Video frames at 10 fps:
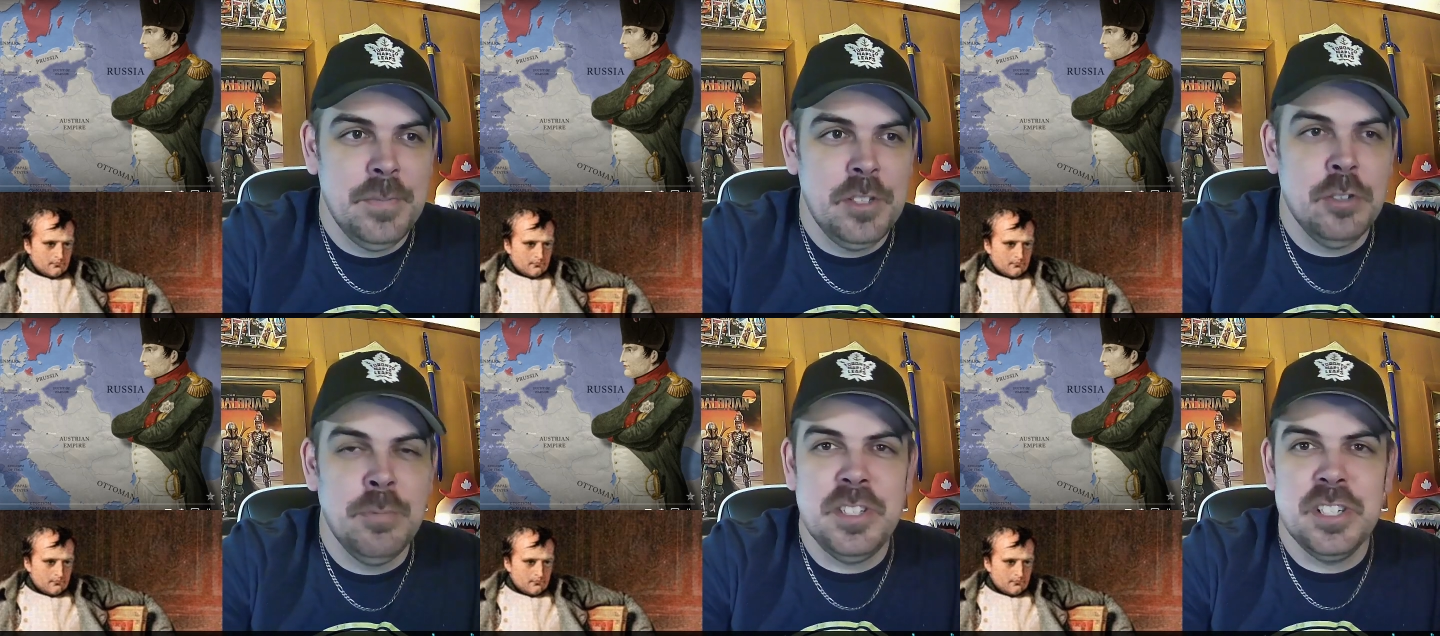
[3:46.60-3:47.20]

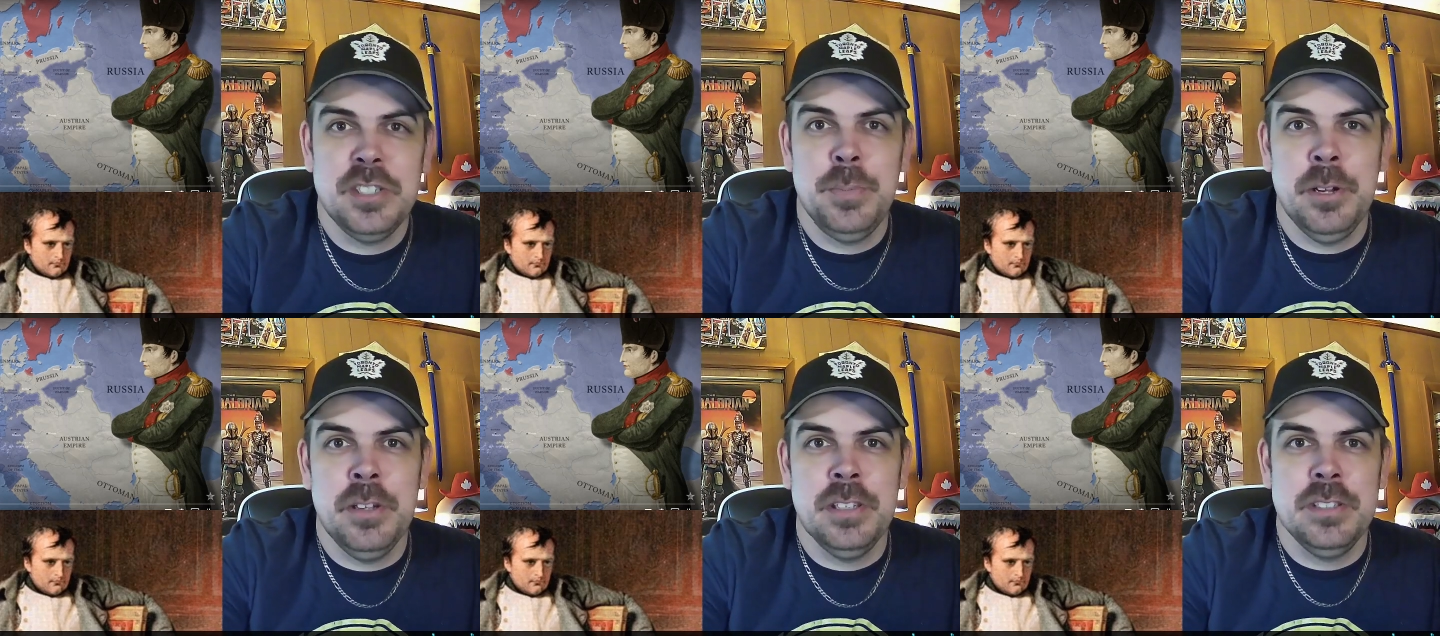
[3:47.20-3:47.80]
Speaker 1: too much
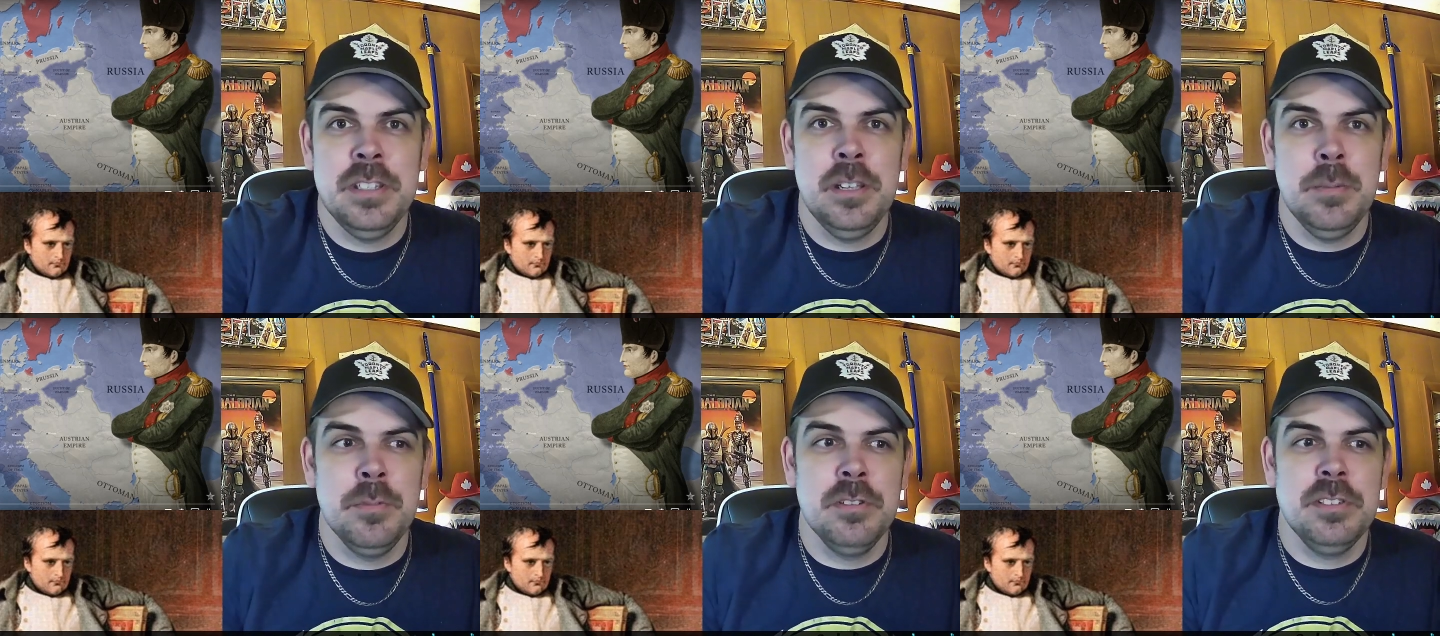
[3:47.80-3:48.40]
experience and
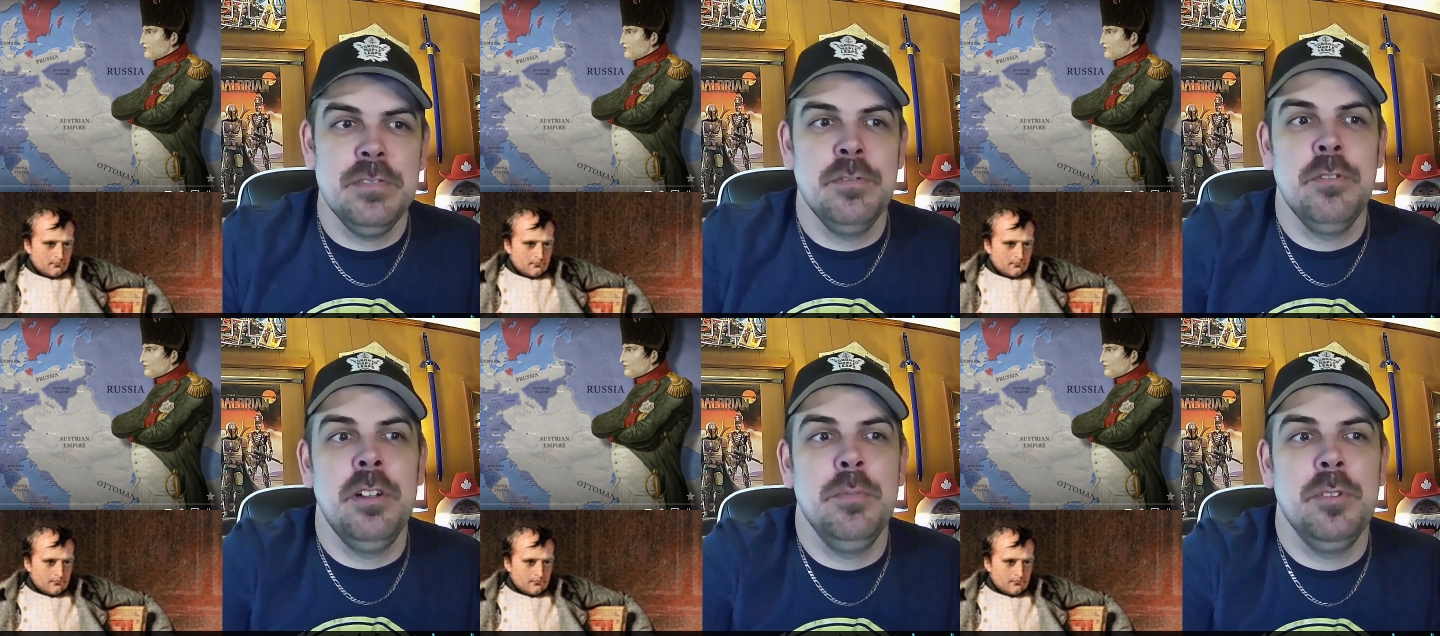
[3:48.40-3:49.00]
numbers,
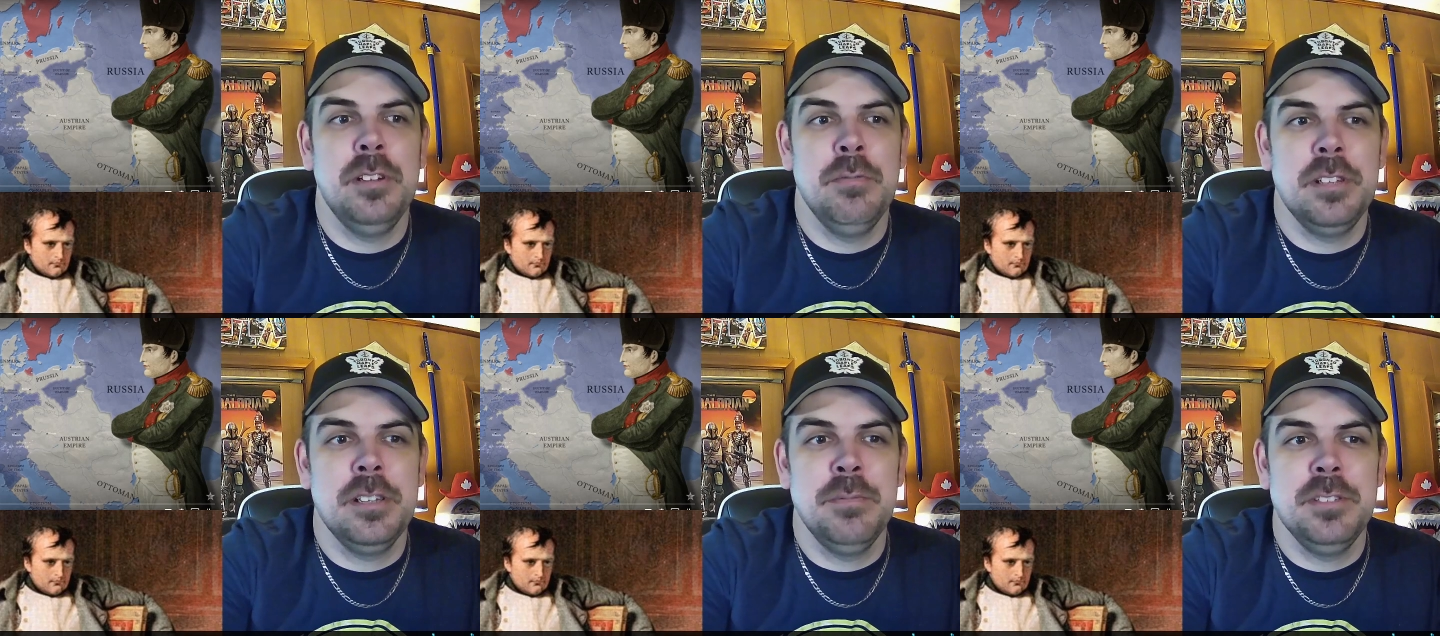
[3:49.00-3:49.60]
Great Britain when
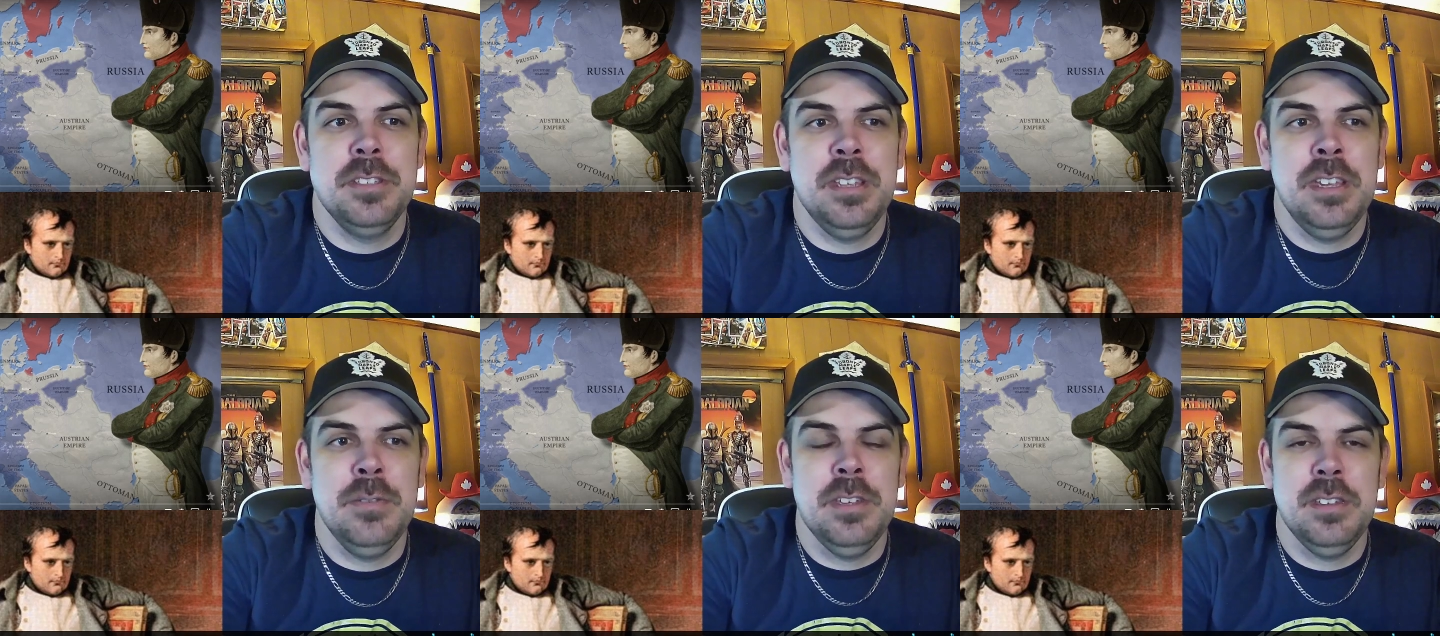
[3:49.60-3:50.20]
it comes to the
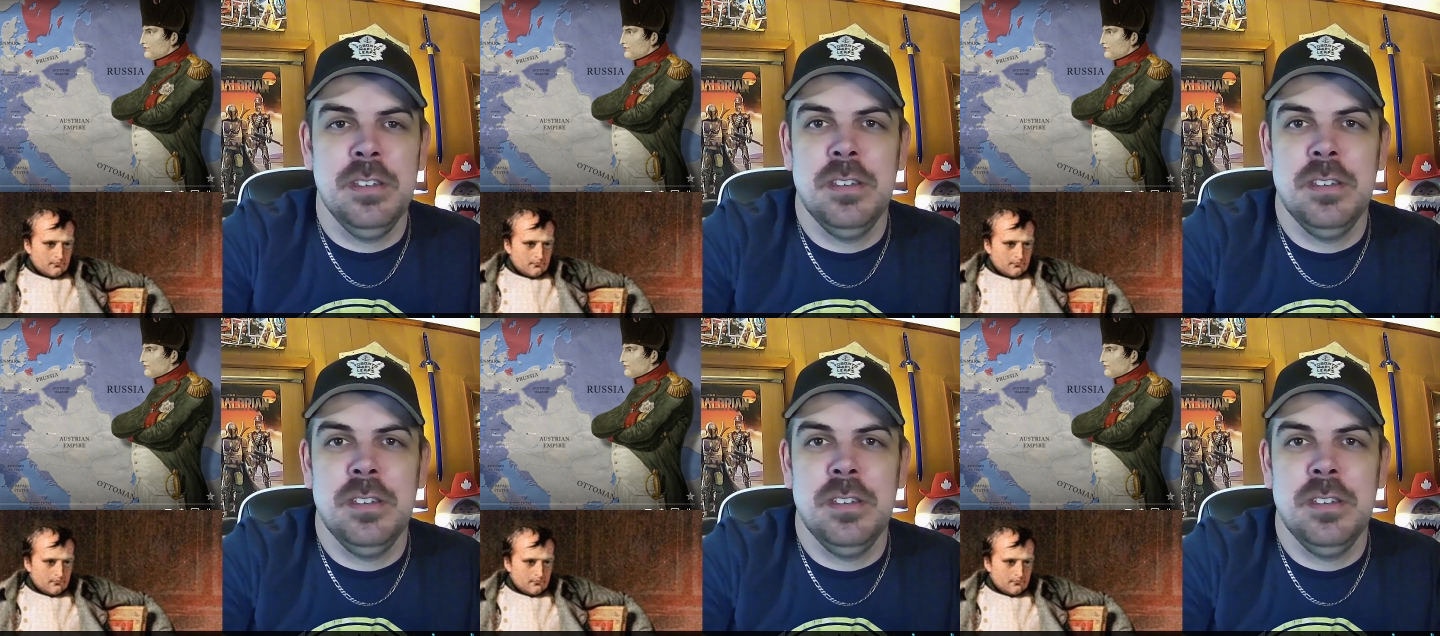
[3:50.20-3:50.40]
navy.